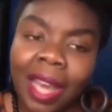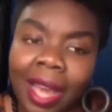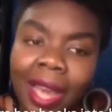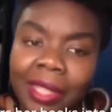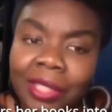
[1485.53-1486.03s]

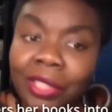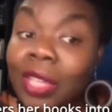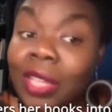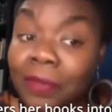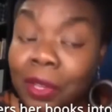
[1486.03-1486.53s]
Aisha
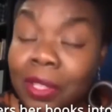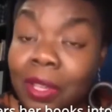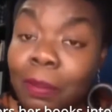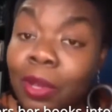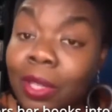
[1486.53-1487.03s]
transfers
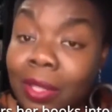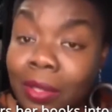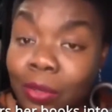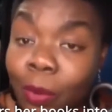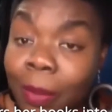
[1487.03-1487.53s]
her books
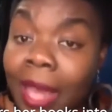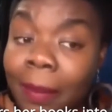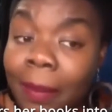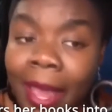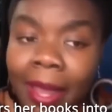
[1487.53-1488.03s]
into a
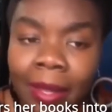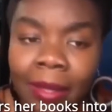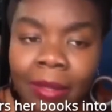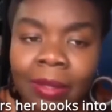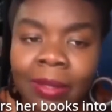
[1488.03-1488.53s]
backpack.
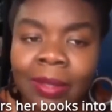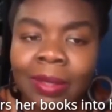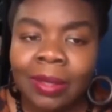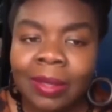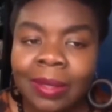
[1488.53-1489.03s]

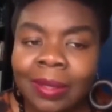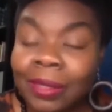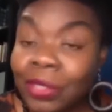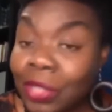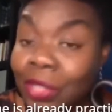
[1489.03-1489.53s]

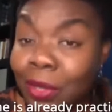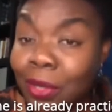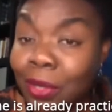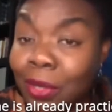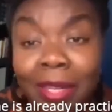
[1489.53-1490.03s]
She's
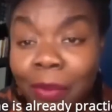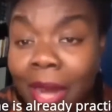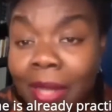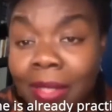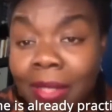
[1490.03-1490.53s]
already
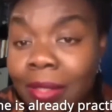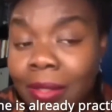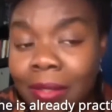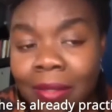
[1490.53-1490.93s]
practicing.